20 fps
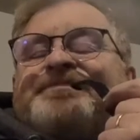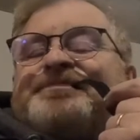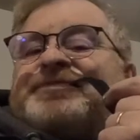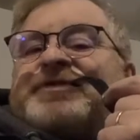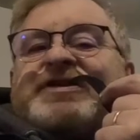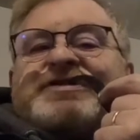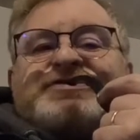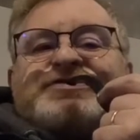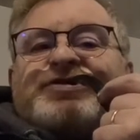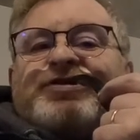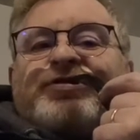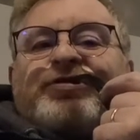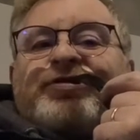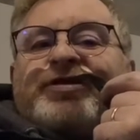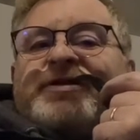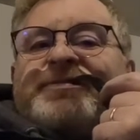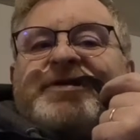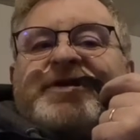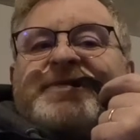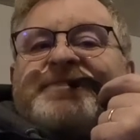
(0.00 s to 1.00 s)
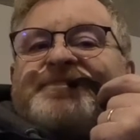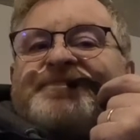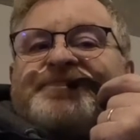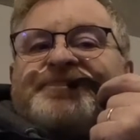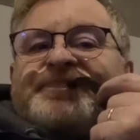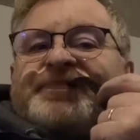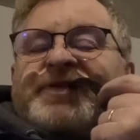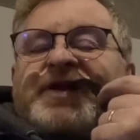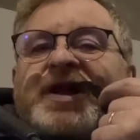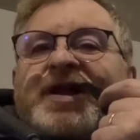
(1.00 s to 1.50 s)
It's so creamy.
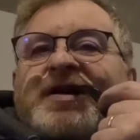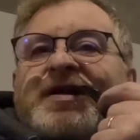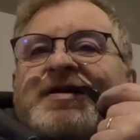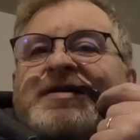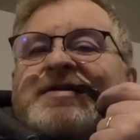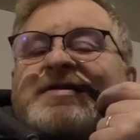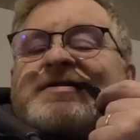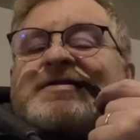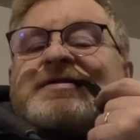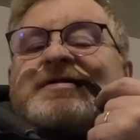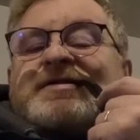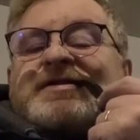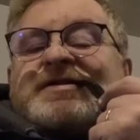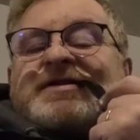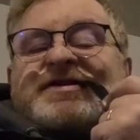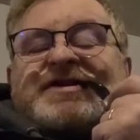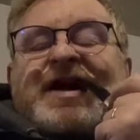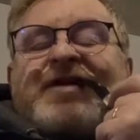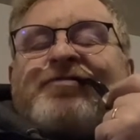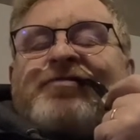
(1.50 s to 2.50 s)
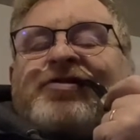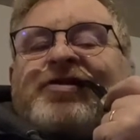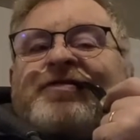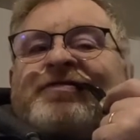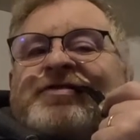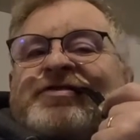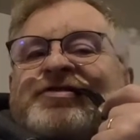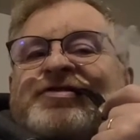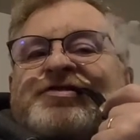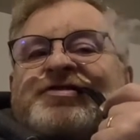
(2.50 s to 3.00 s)
Davidoff
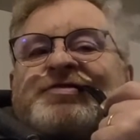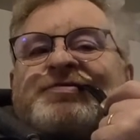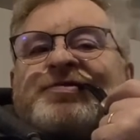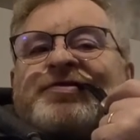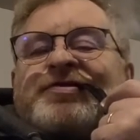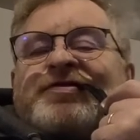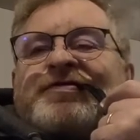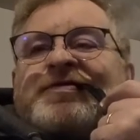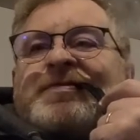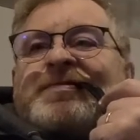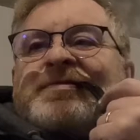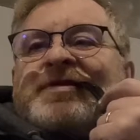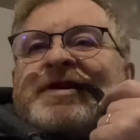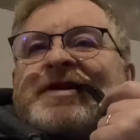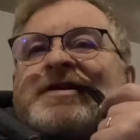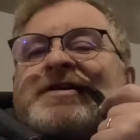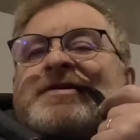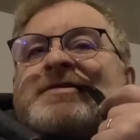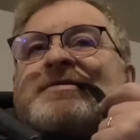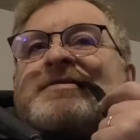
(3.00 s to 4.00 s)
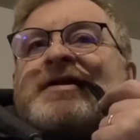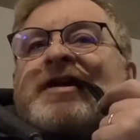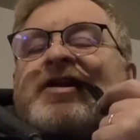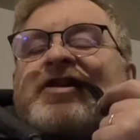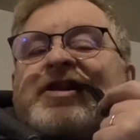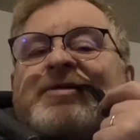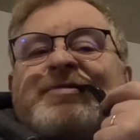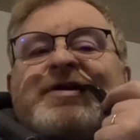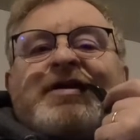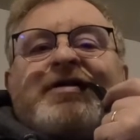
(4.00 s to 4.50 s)
is such a wonderful brand.
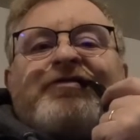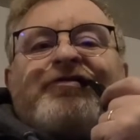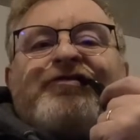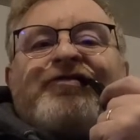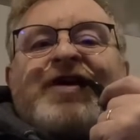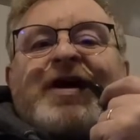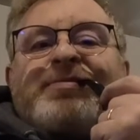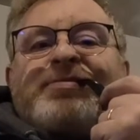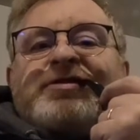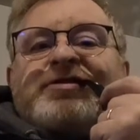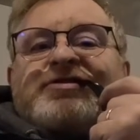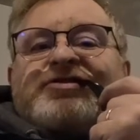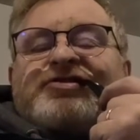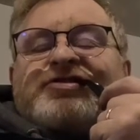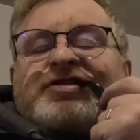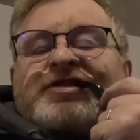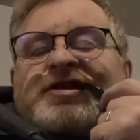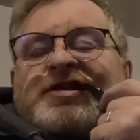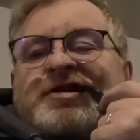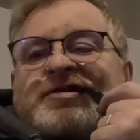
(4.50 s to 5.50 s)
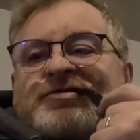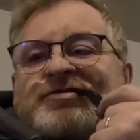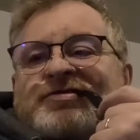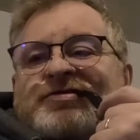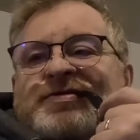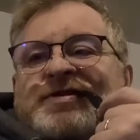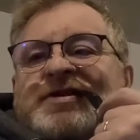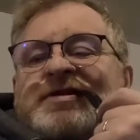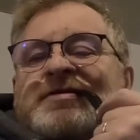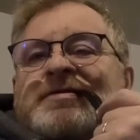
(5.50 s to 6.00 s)
They make fabulous cigars as
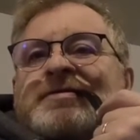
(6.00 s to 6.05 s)
well.